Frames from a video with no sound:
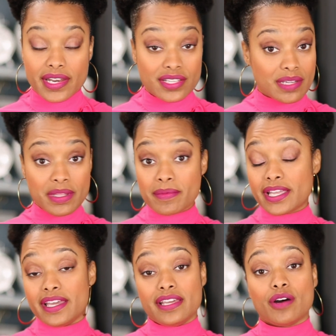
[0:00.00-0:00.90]
Now, some of them I
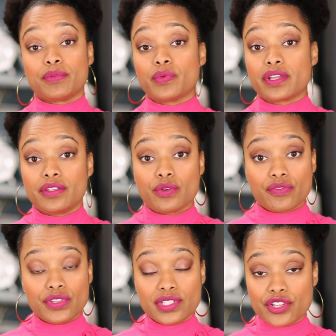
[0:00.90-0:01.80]
can't help you with. You know,
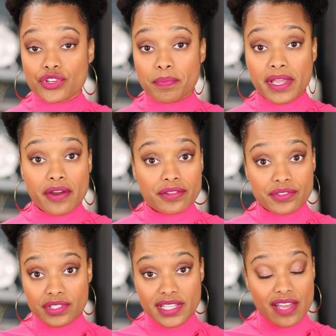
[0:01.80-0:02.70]
if you said you're a parent and
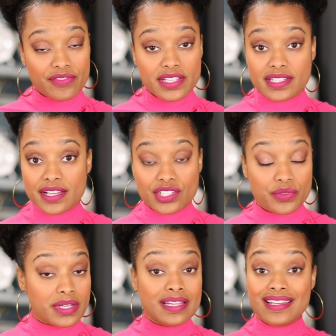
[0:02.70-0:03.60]
there's a sad face next
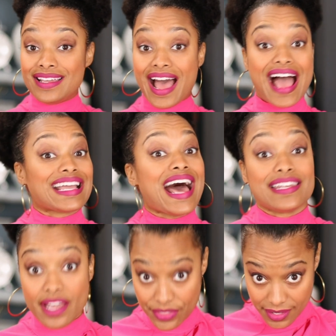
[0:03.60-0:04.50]
to it, I
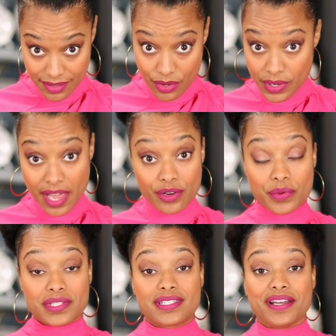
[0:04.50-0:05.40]
got nothing, okay? I don't know
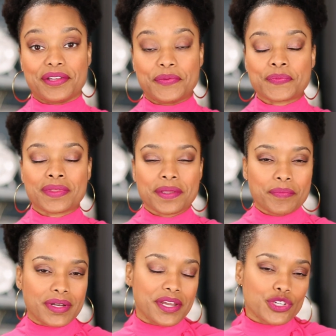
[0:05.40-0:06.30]
what to tell you.
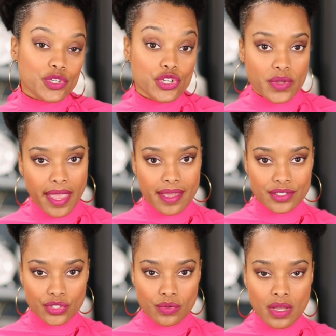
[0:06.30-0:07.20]
But here's what you
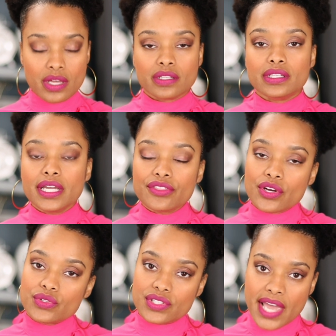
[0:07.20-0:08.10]
can do. Look at
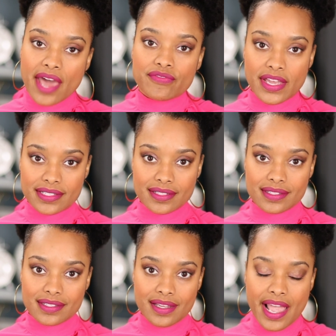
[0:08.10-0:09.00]
those sad
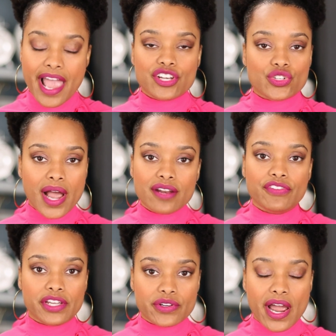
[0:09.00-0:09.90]
faces and try to
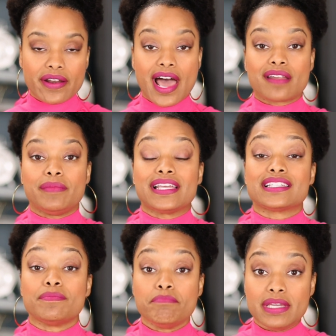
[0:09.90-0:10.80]
figure out how to make
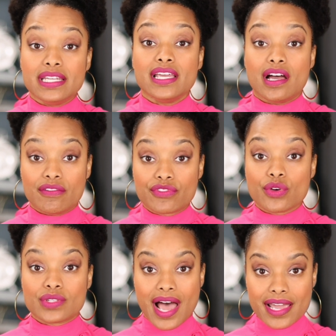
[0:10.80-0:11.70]
as many of
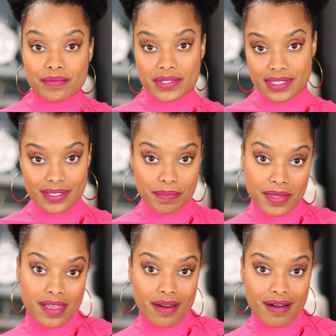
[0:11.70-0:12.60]
those items
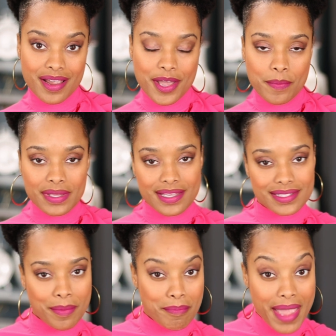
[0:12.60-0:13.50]
disappear.
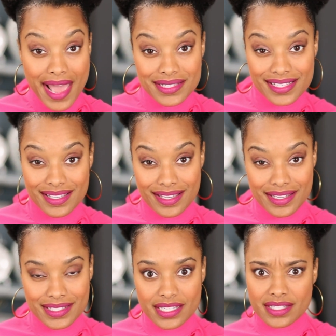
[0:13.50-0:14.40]
Because the magic
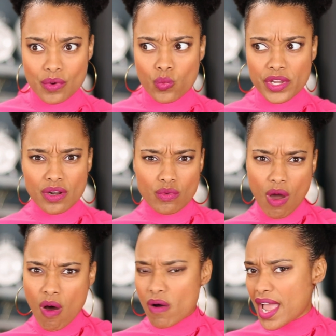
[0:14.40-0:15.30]
is, is that we don't
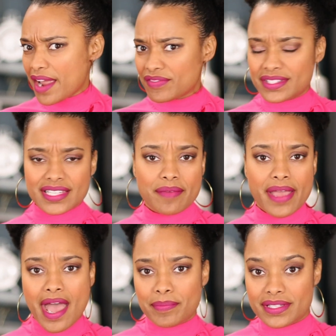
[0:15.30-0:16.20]
all have the same
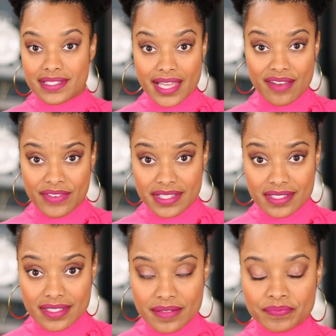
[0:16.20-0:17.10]
happy and sad
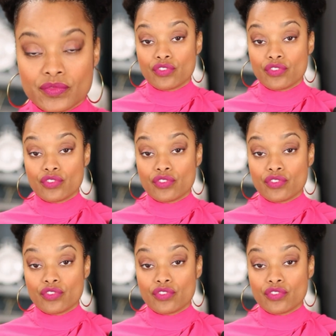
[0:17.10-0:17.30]
faces.